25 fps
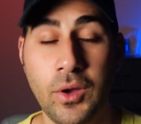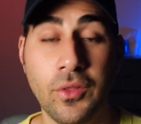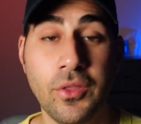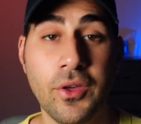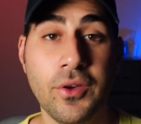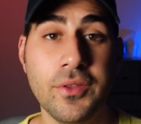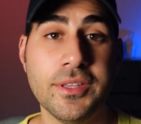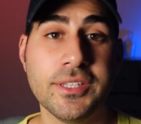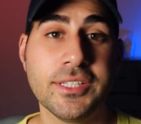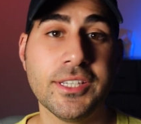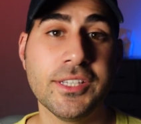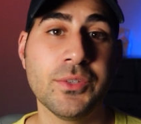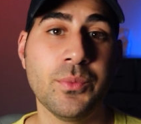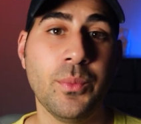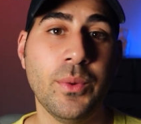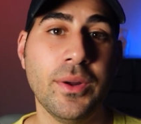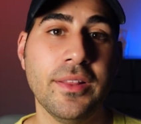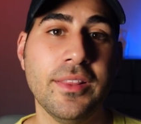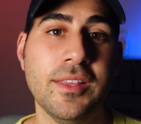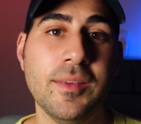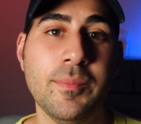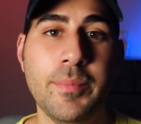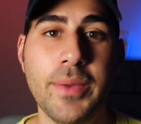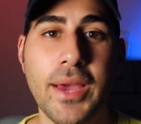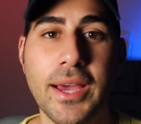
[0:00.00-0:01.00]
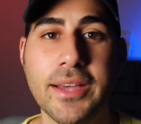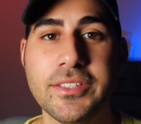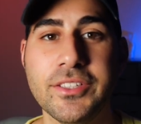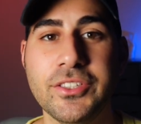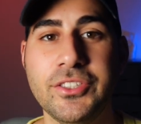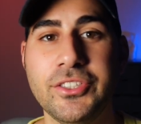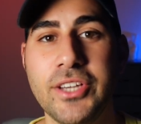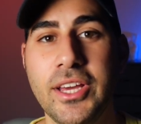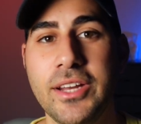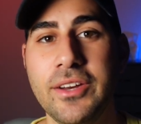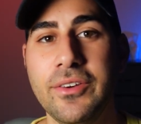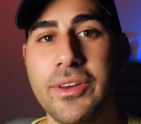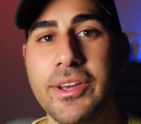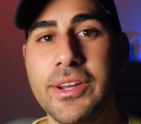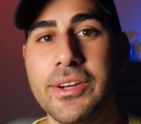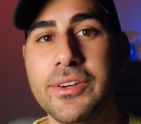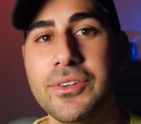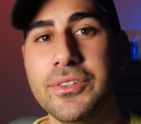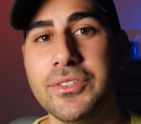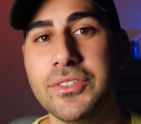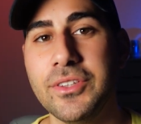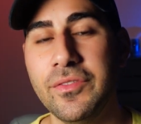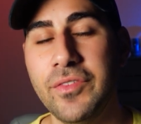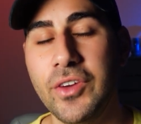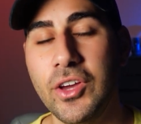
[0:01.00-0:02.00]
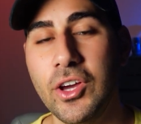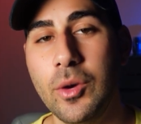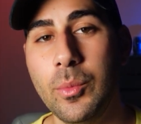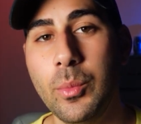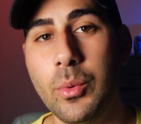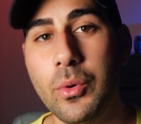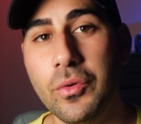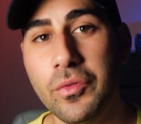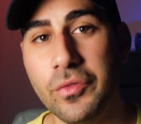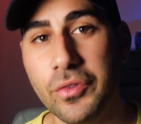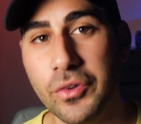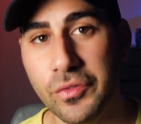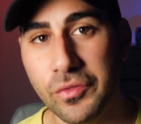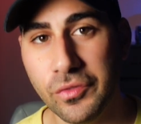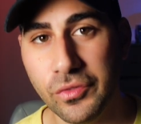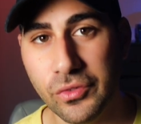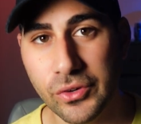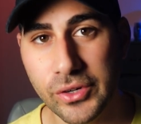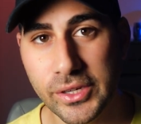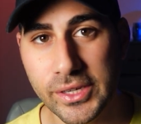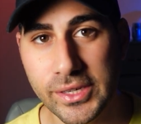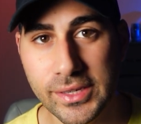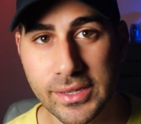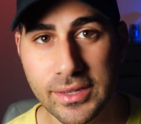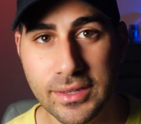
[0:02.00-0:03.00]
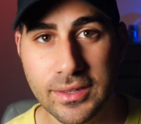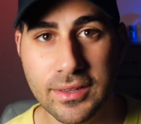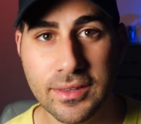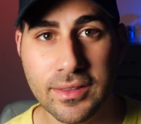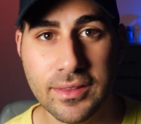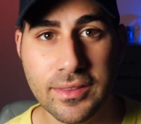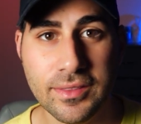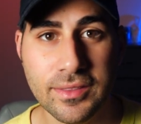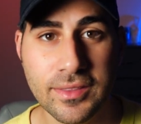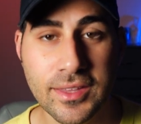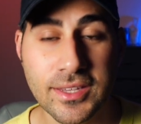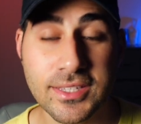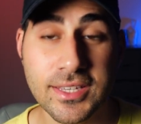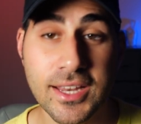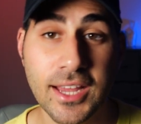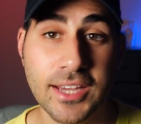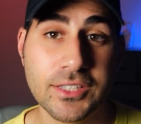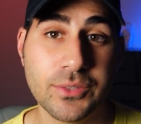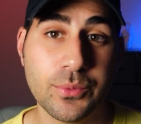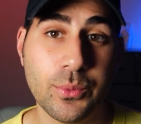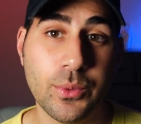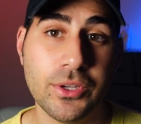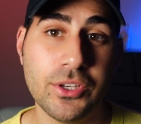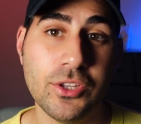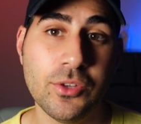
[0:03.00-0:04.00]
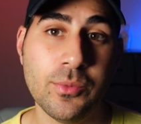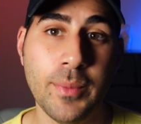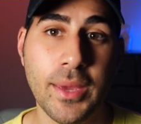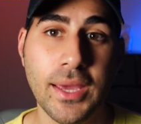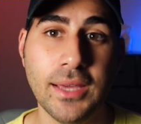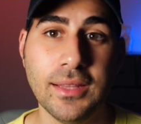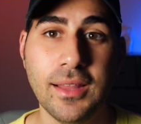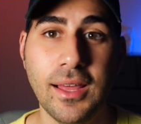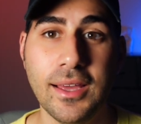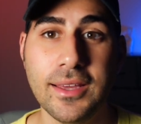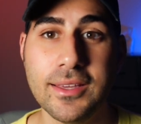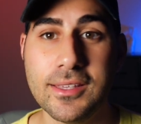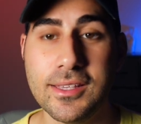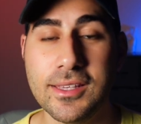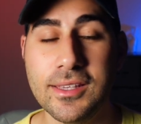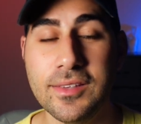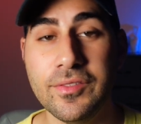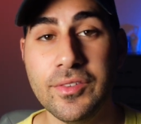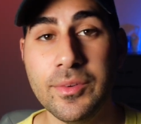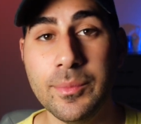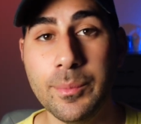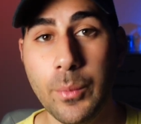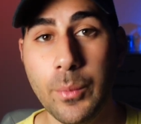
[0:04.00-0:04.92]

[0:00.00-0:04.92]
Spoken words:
Although this is one of the best generators available for free, this next one you may like even